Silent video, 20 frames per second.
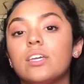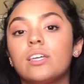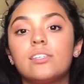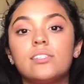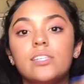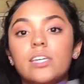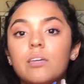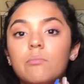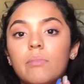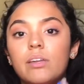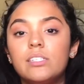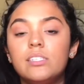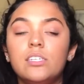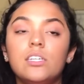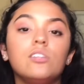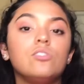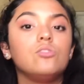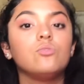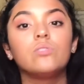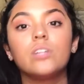like sit in my
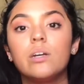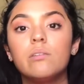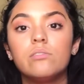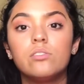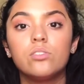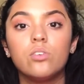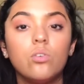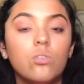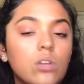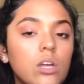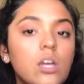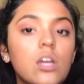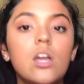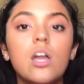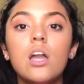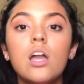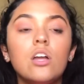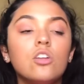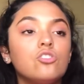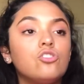seat, do what I was told,
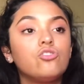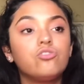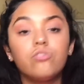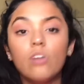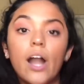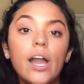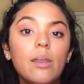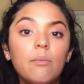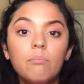try